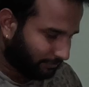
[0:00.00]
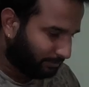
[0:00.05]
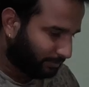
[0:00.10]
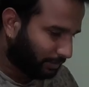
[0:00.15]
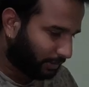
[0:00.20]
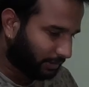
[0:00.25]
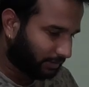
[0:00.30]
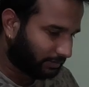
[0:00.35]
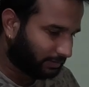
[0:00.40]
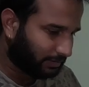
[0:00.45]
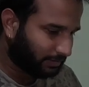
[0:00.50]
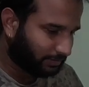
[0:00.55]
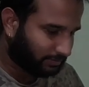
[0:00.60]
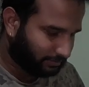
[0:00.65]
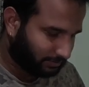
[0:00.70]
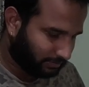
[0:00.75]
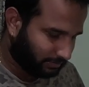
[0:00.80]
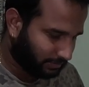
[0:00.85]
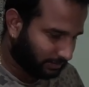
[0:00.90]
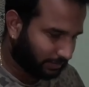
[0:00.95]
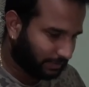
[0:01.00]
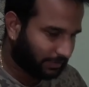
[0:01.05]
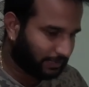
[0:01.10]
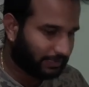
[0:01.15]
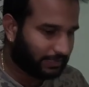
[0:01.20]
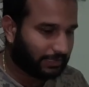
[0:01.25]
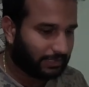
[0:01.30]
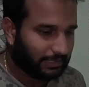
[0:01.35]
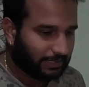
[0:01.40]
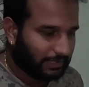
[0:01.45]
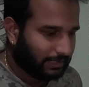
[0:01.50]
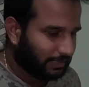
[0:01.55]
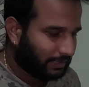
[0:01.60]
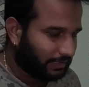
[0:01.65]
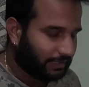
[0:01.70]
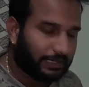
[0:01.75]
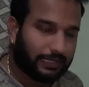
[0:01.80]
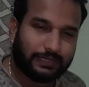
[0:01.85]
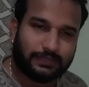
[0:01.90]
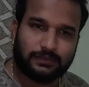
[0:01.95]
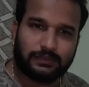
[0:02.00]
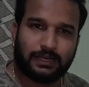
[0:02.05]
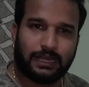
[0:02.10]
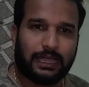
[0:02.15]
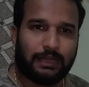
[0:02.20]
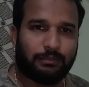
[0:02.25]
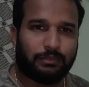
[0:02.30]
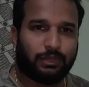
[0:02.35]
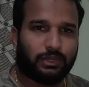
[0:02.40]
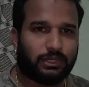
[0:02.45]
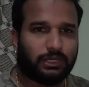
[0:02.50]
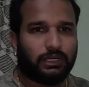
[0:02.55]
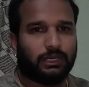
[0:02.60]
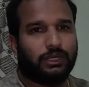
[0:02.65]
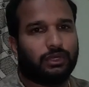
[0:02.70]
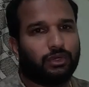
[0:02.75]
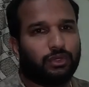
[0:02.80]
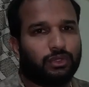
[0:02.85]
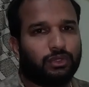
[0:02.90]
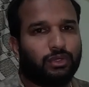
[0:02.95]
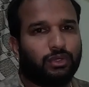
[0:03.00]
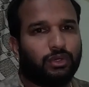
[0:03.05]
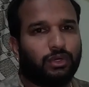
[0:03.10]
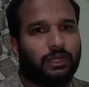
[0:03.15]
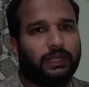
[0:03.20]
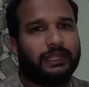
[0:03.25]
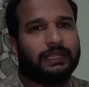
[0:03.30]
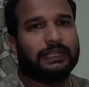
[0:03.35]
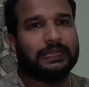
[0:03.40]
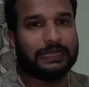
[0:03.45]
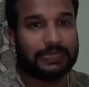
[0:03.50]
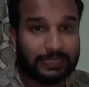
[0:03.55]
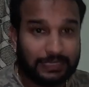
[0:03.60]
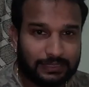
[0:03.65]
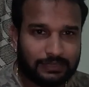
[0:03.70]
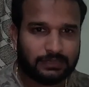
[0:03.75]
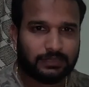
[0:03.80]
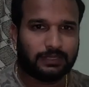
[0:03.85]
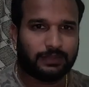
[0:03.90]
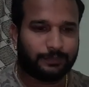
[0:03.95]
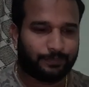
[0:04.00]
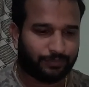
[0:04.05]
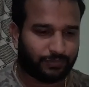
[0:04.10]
have bought this uh, neck strap or a drone holding leash